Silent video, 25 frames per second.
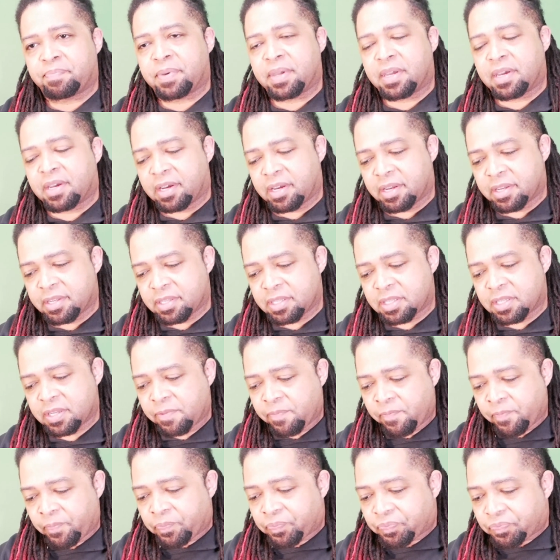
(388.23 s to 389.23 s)
because
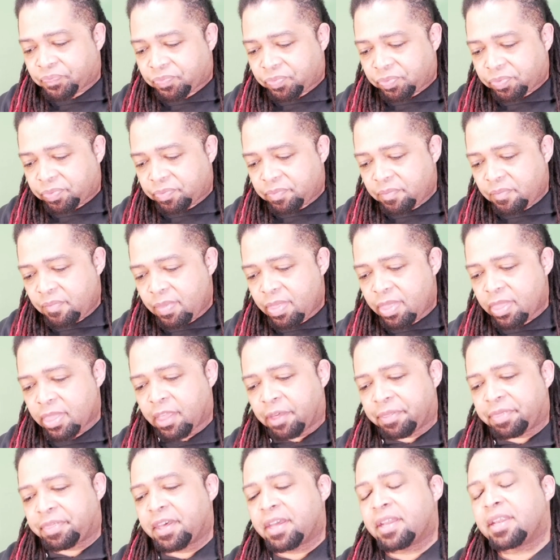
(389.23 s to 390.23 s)

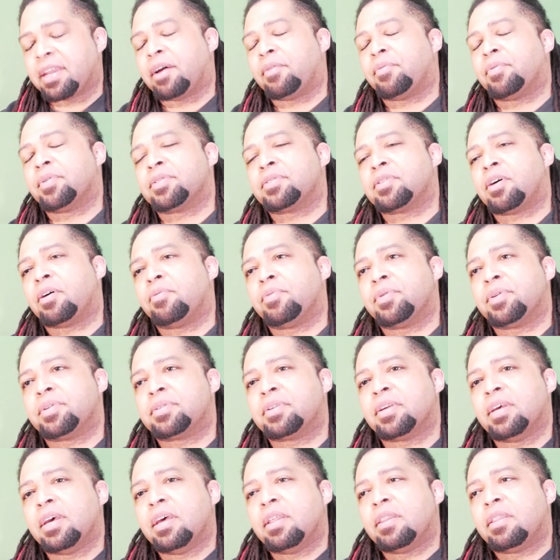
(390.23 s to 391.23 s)
the thing that was always